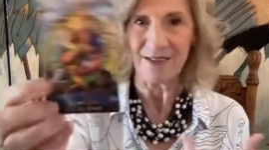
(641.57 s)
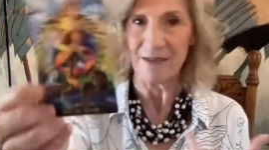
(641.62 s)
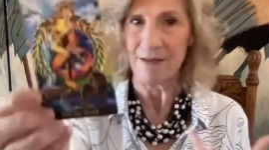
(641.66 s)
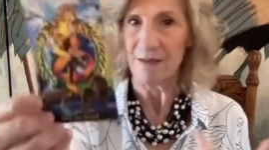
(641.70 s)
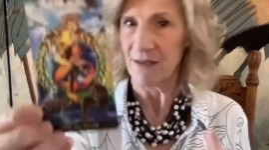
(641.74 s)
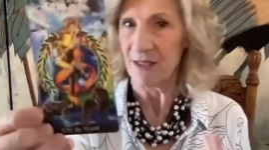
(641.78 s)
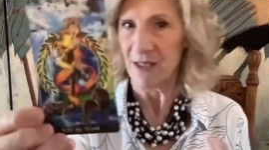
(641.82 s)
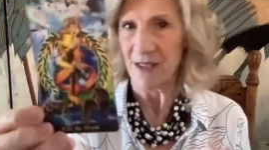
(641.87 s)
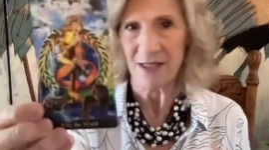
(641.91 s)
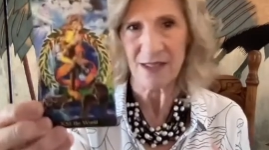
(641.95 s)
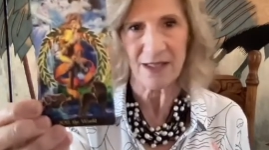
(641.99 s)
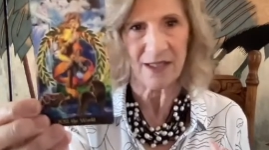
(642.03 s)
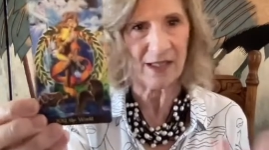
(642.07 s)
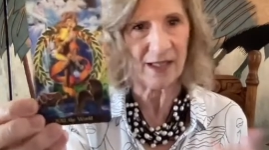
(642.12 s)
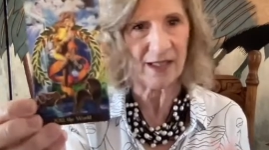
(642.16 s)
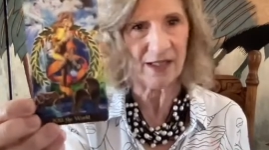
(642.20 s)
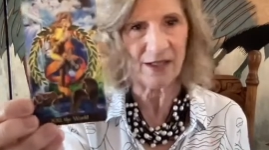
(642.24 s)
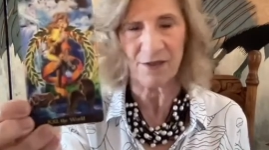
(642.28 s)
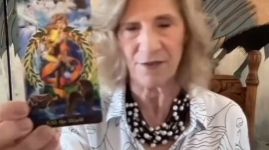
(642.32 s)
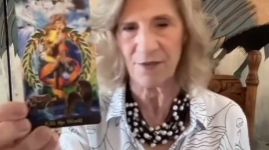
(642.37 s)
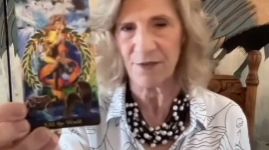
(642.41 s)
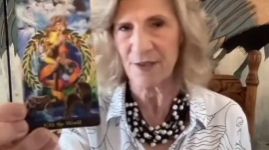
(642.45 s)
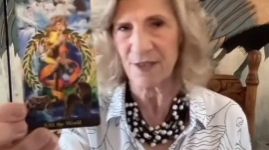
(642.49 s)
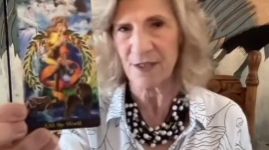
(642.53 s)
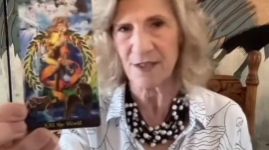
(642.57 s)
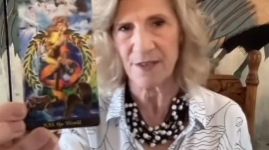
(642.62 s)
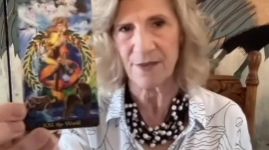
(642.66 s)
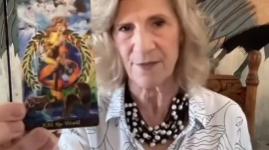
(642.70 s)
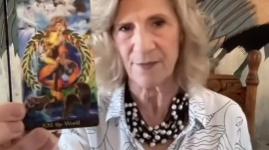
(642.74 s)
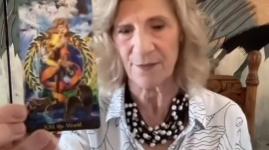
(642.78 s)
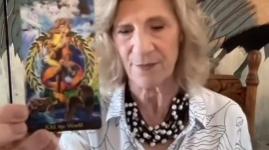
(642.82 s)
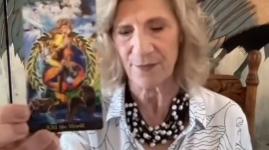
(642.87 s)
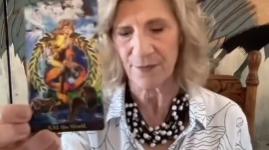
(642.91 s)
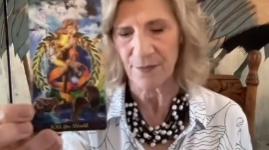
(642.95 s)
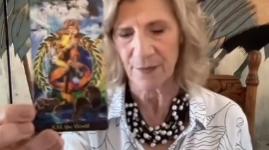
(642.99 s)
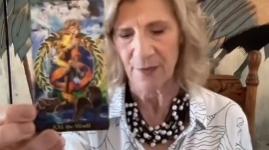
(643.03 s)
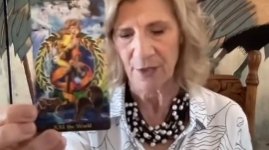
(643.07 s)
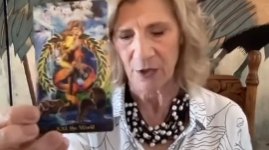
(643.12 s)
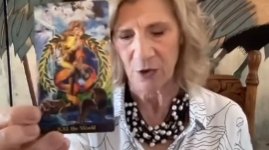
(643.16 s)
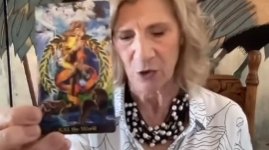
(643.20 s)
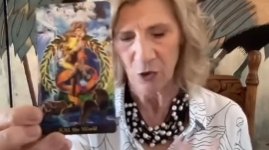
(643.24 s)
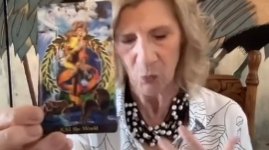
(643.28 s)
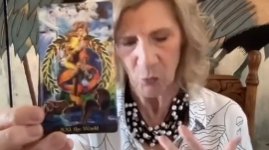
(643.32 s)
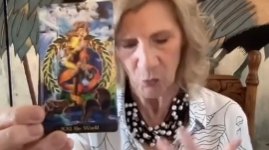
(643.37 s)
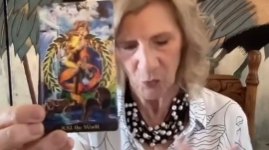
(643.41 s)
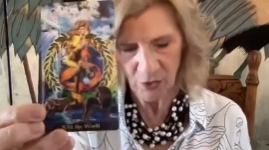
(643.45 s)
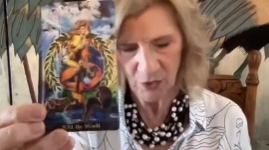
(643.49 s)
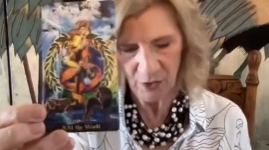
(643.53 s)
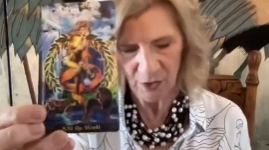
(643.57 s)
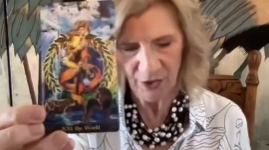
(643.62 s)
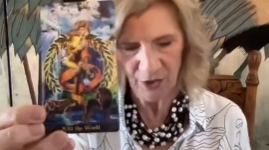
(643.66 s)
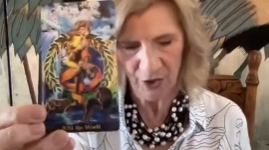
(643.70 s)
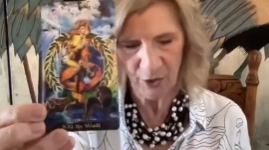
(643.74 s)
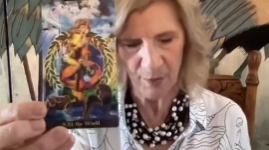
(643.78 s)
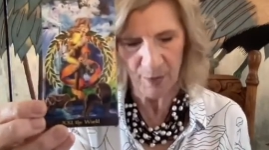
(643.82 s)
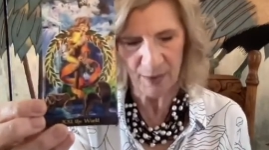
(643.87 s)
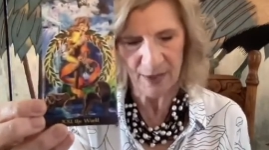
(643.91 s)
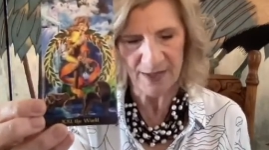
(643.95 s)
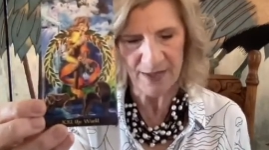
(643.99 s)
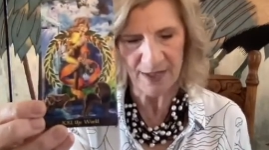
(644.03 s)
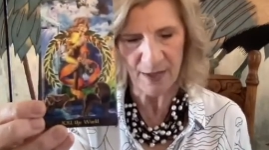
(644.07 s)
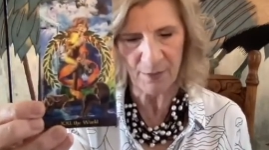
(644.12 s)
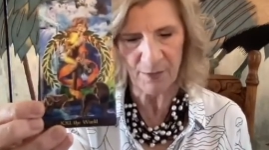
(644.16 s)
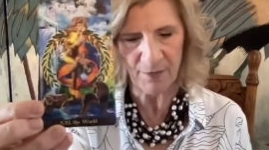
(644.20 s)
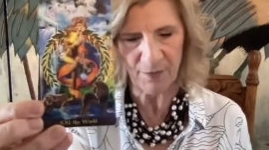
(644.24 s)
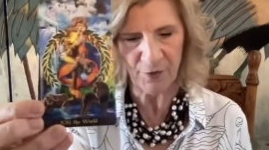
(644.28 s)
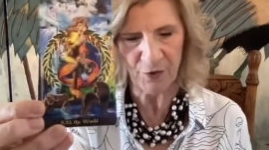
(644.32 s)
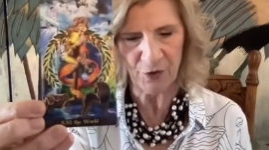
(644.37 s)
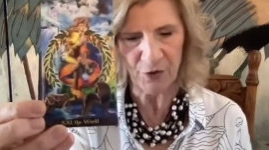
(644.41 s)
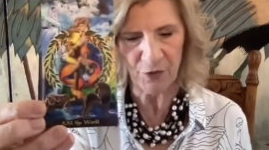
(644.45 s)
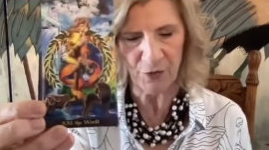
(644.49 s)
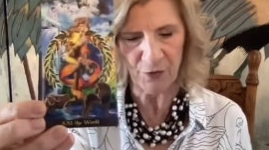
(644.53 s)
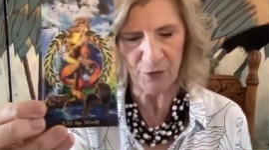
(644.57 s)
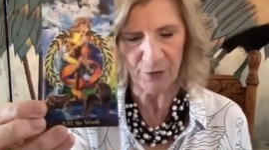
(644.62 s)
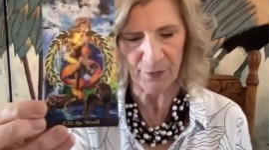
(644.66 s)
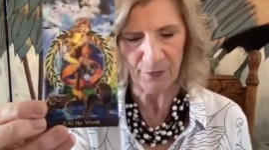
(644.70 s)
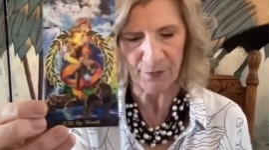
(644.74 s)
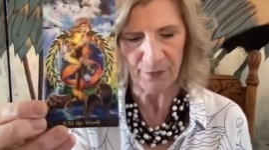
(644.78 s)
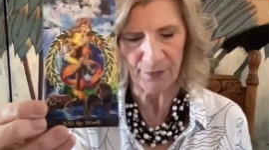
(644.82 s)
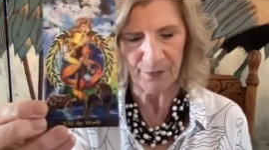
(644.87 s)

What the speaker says: There's the gifts. The world opens up for you.